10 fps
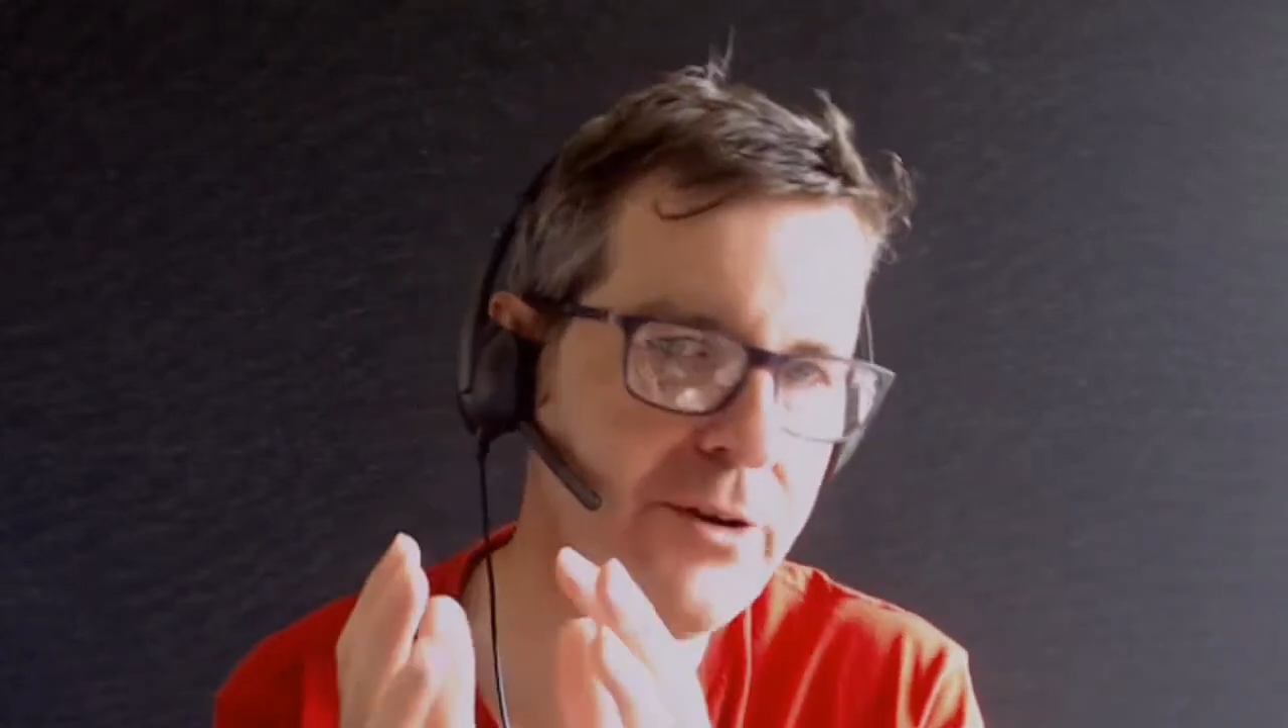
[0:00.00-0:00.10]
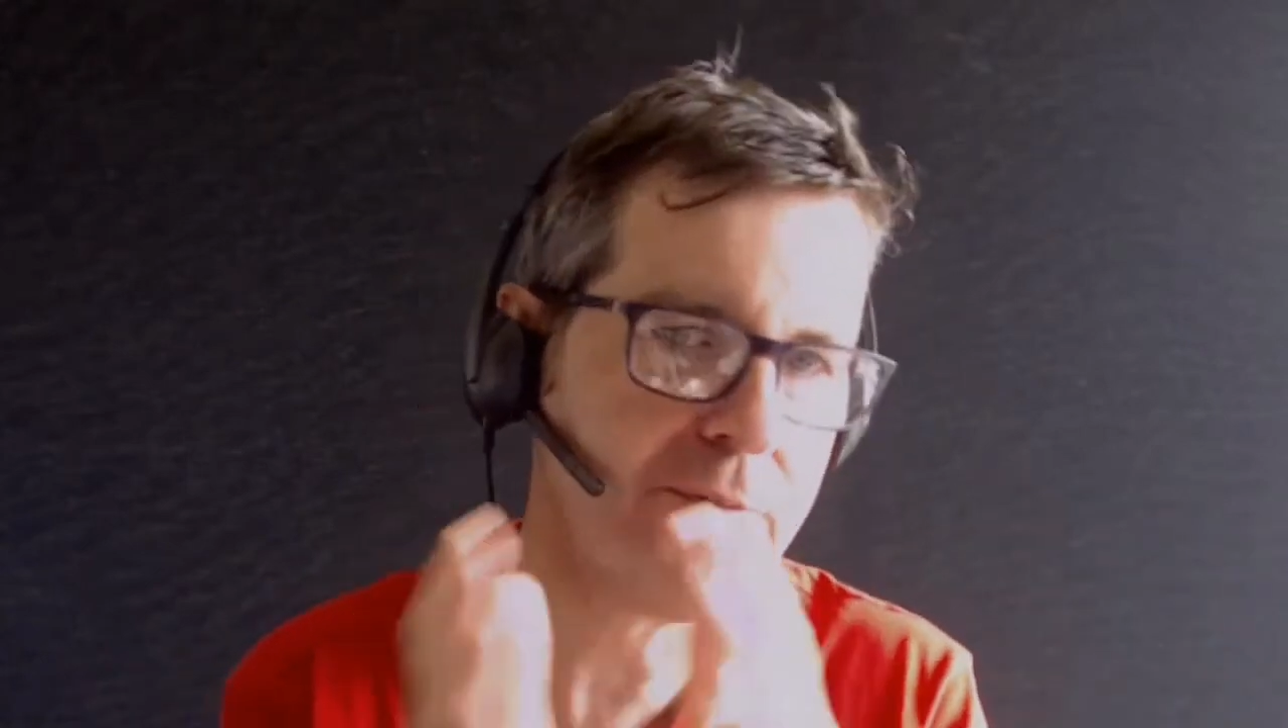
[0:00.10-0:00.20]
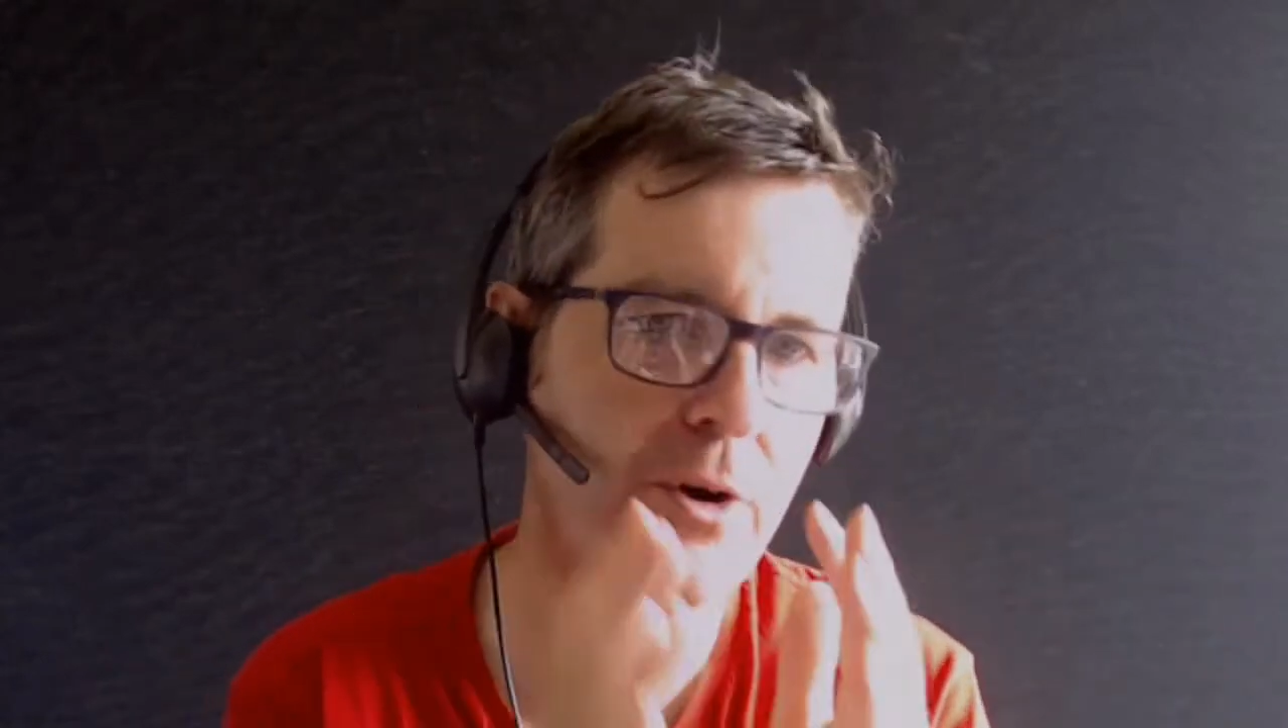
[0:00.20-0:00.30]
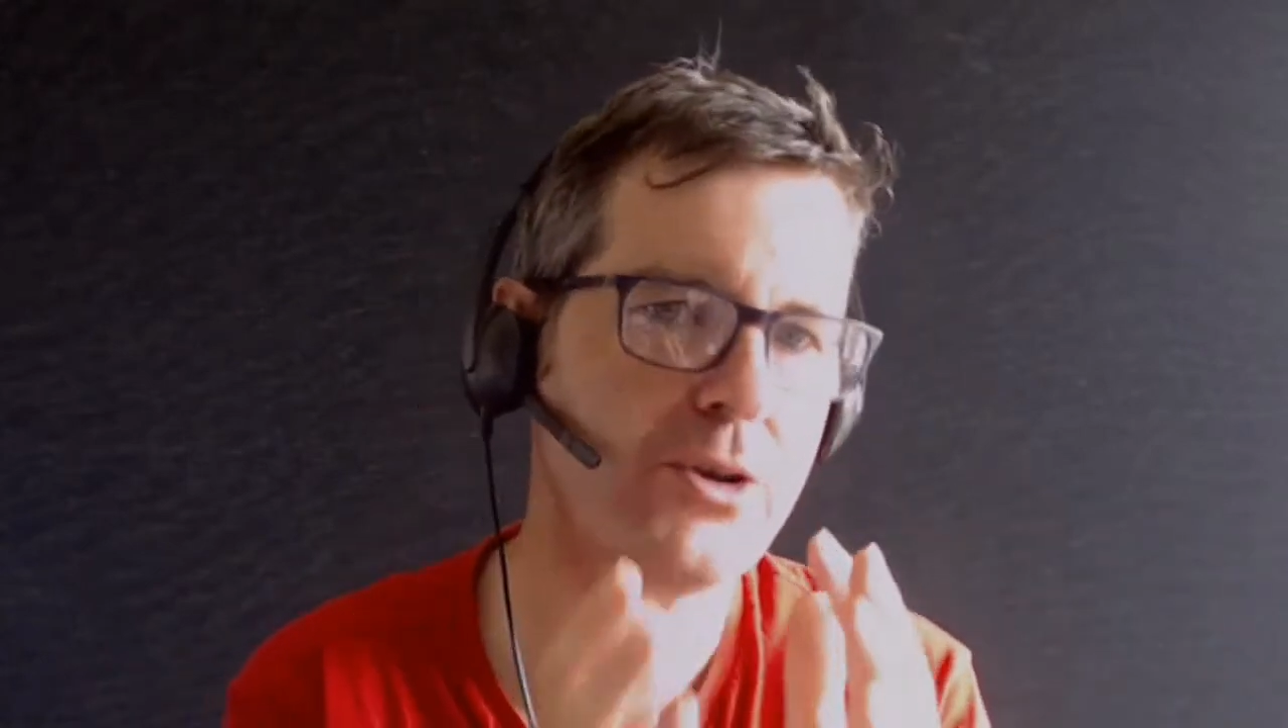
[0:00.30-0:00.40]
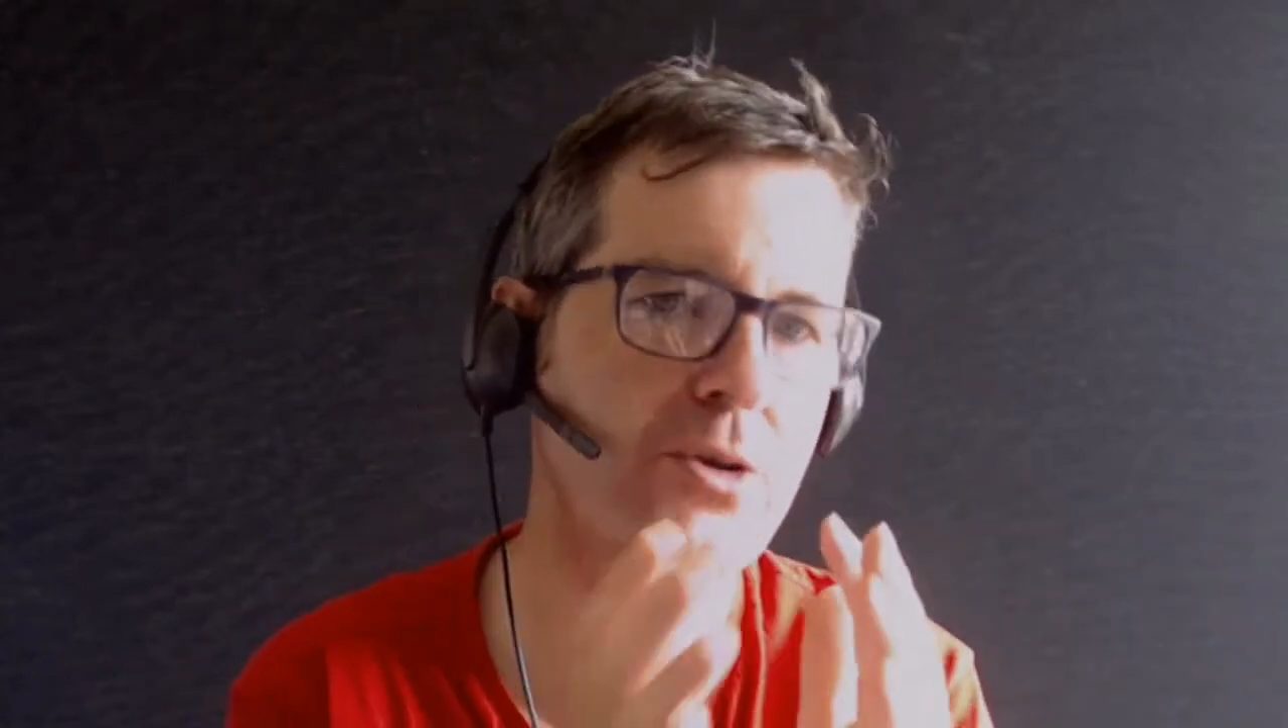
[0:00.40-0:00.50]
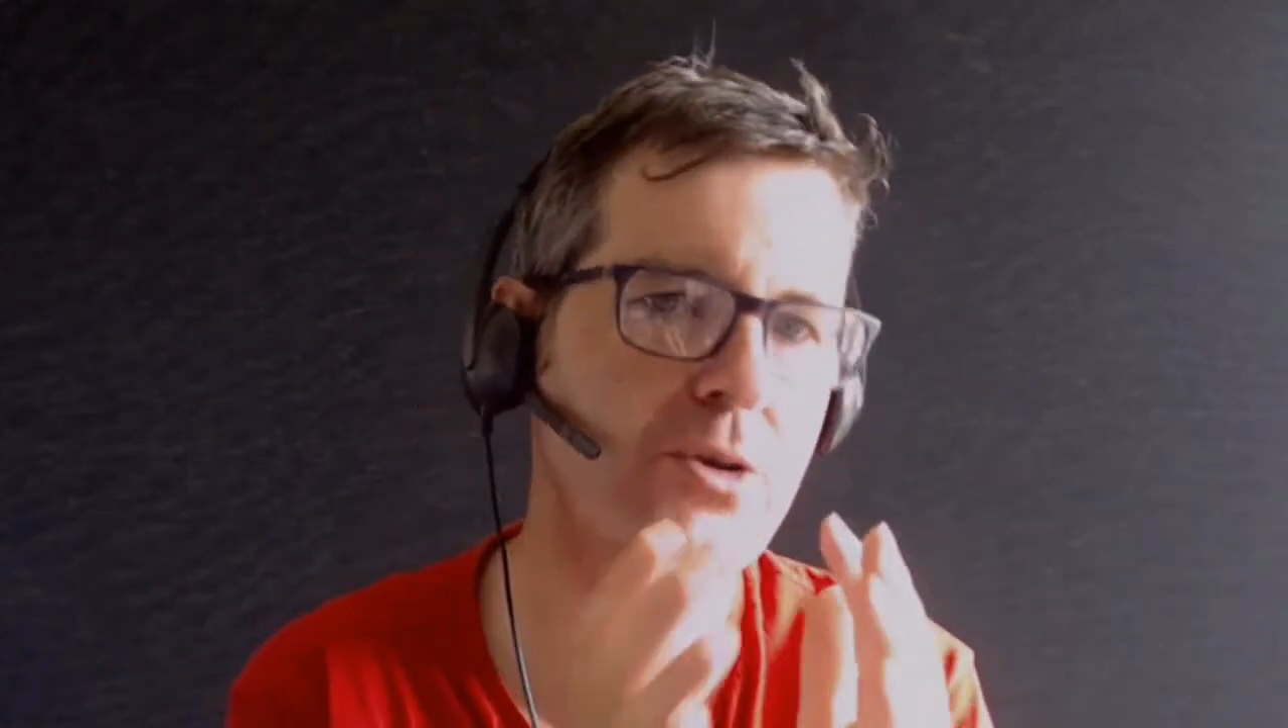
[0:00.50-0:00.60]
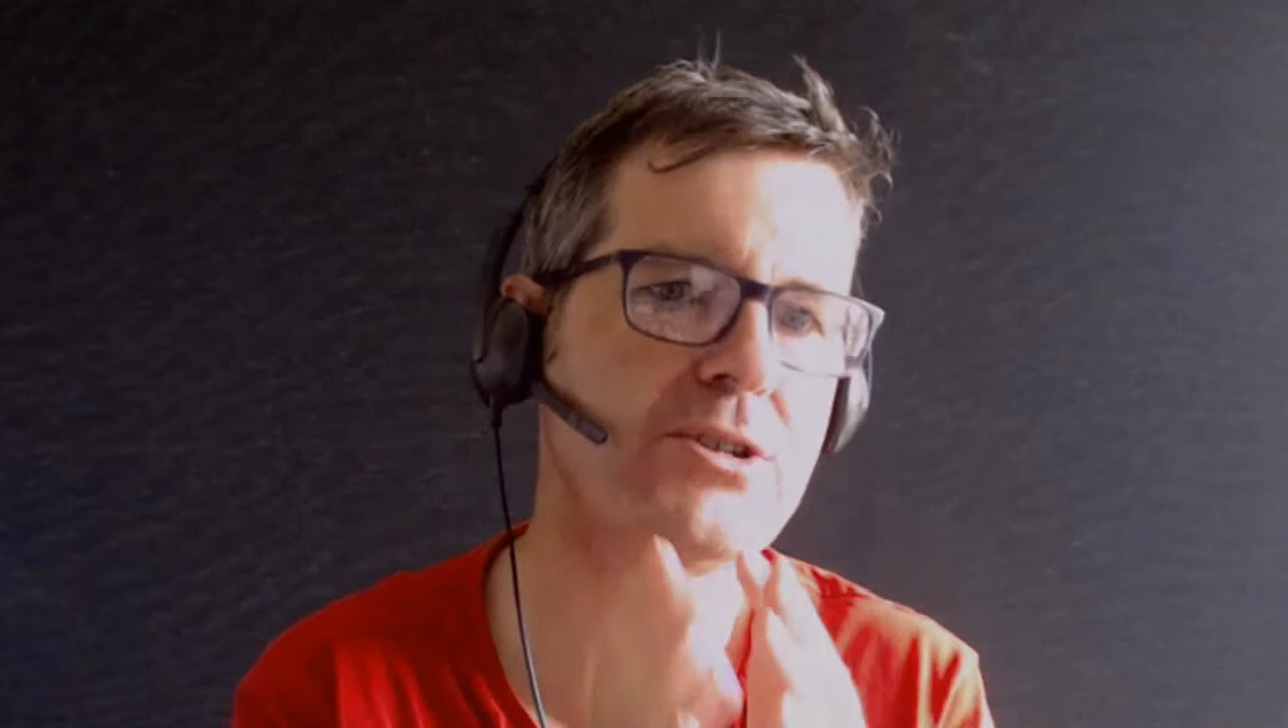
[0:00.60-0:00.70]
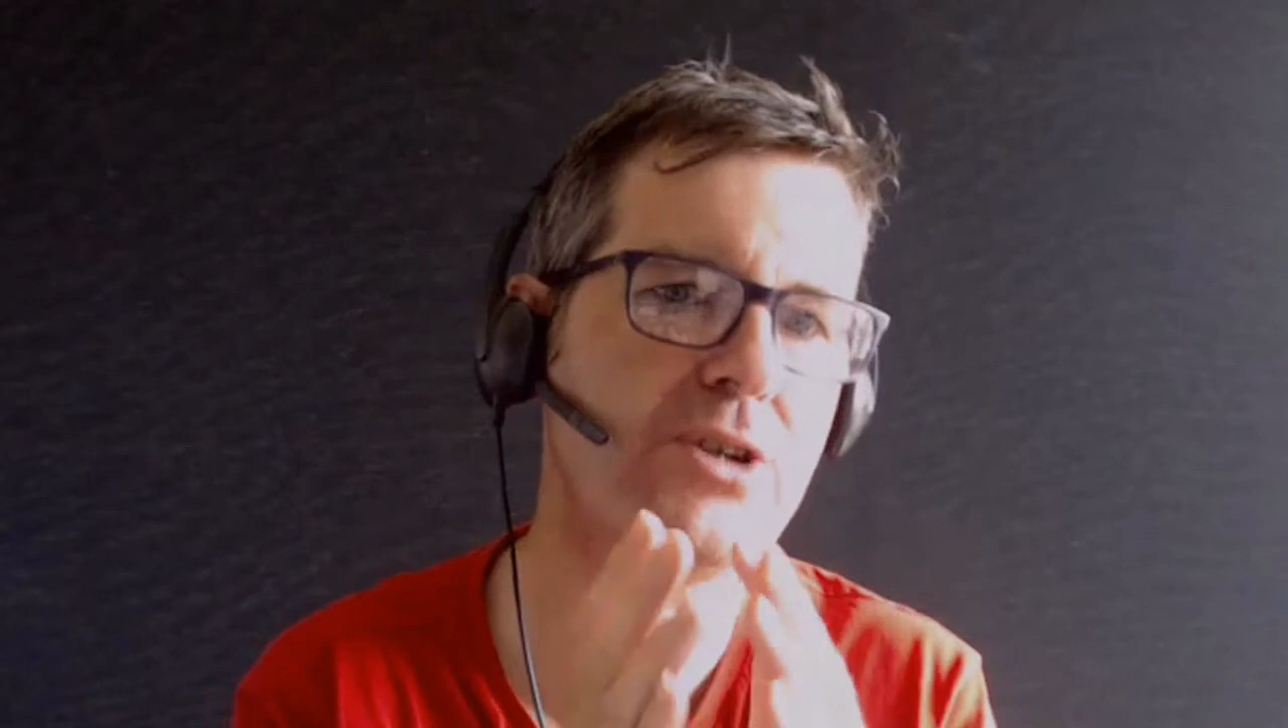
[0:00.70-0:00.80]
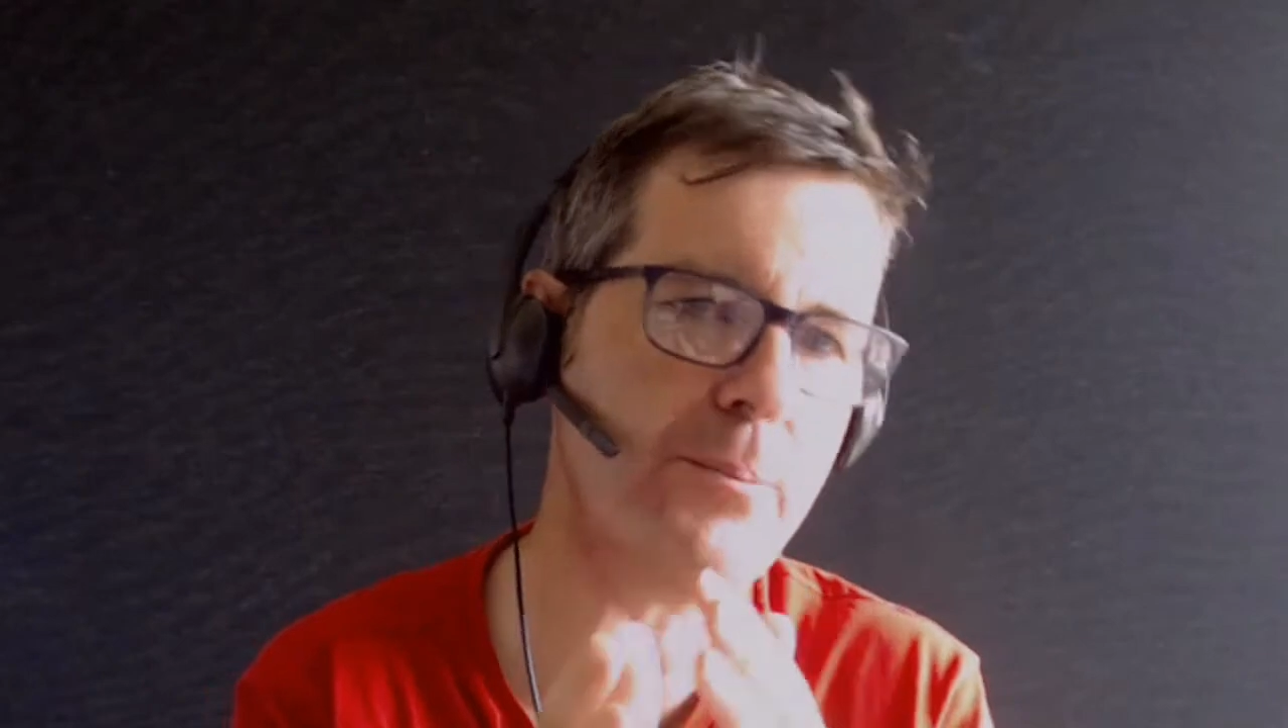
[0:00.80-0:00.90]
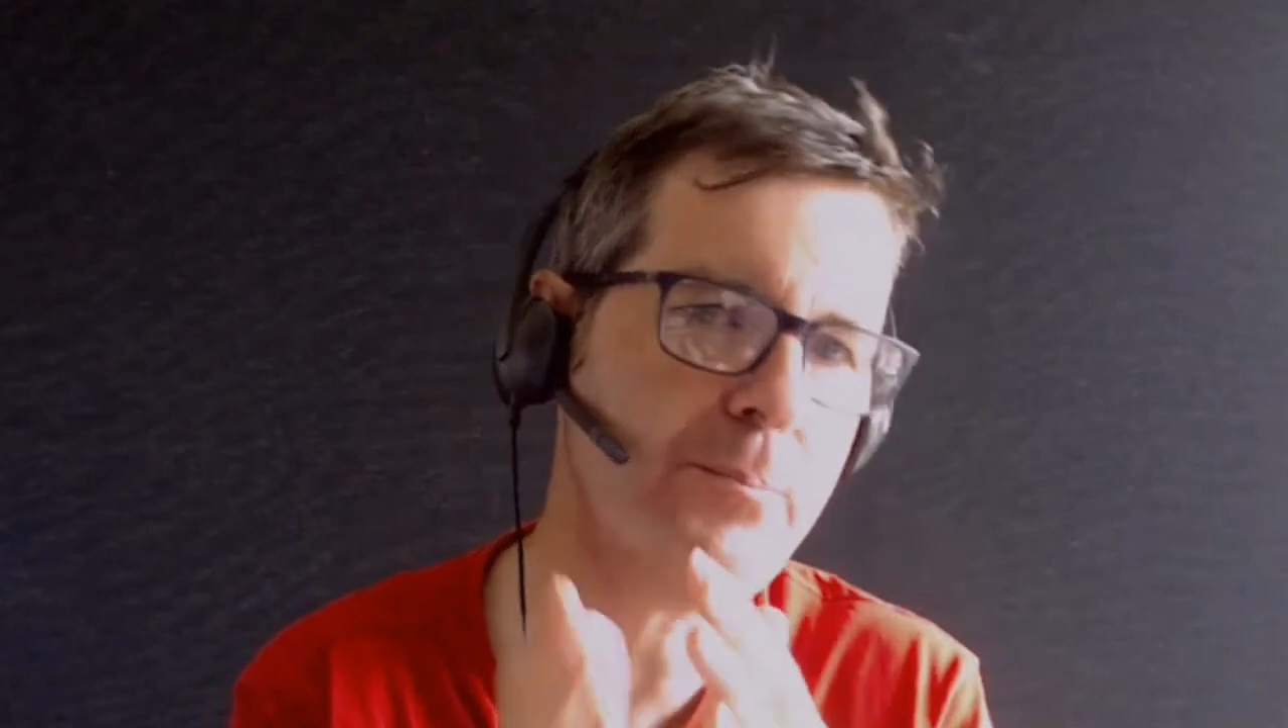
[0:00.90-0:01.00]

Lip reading: referred to as their